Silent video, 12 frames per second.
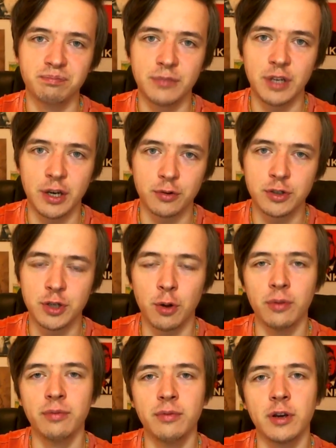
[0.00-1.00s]
you know,
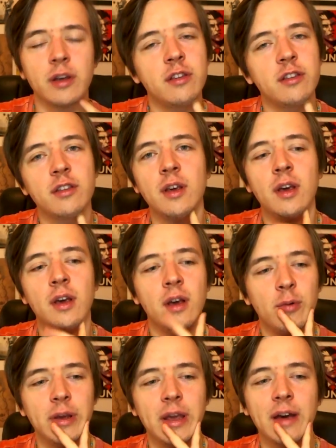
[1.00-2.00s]
told to us.
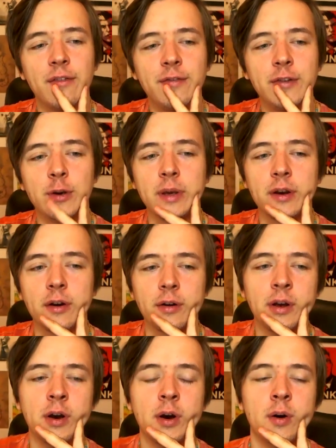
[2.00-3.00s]
We have a few here.